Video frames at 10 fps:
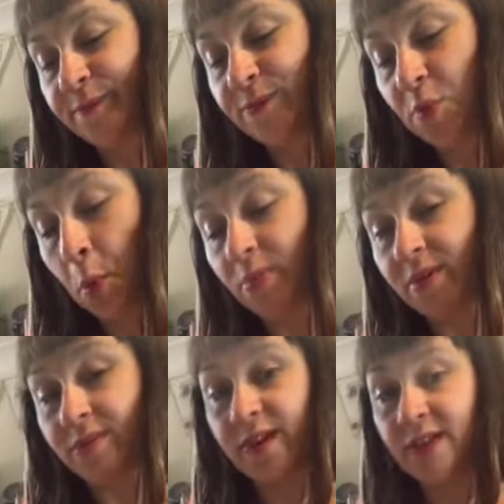
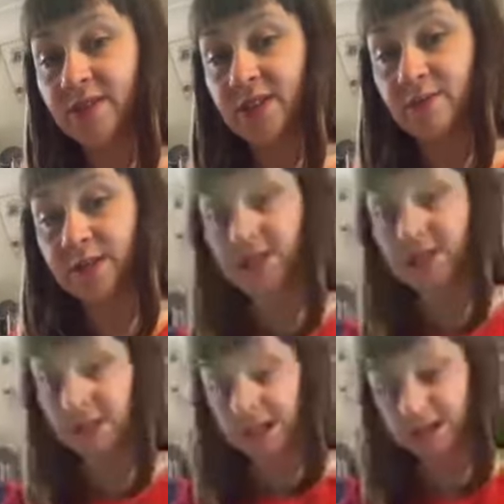1.5 centimetre seam
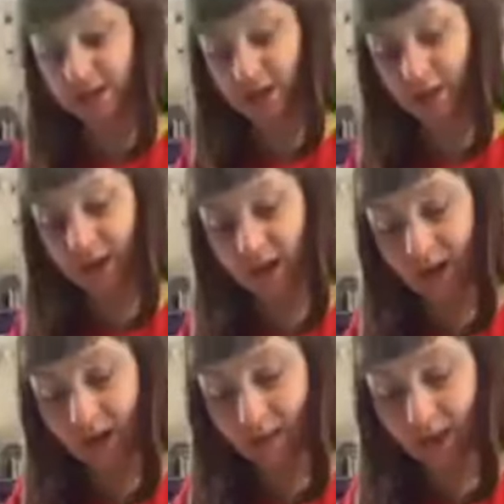allowance. So
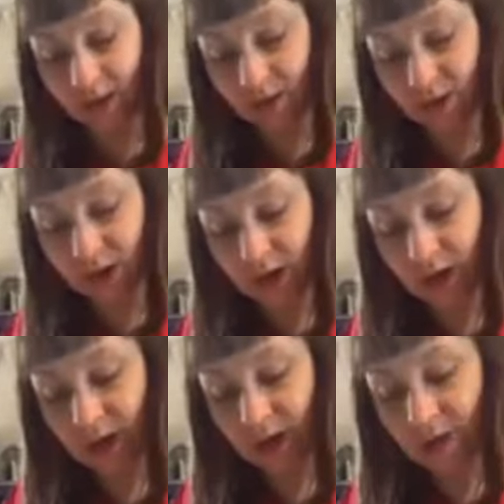I'll show you
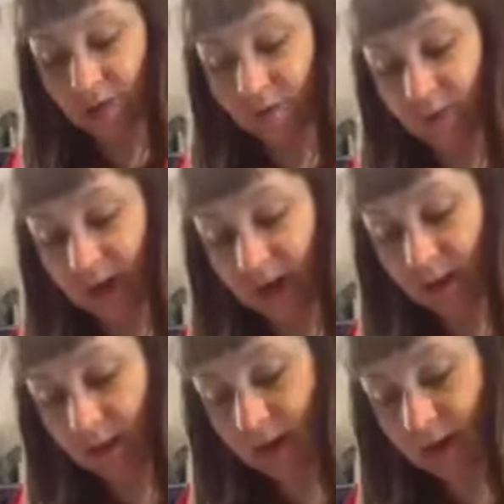this
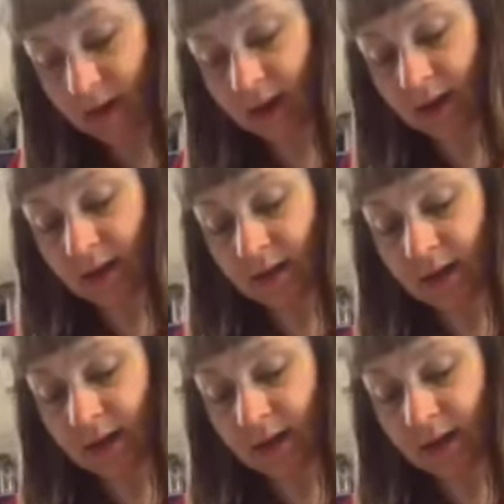in a second.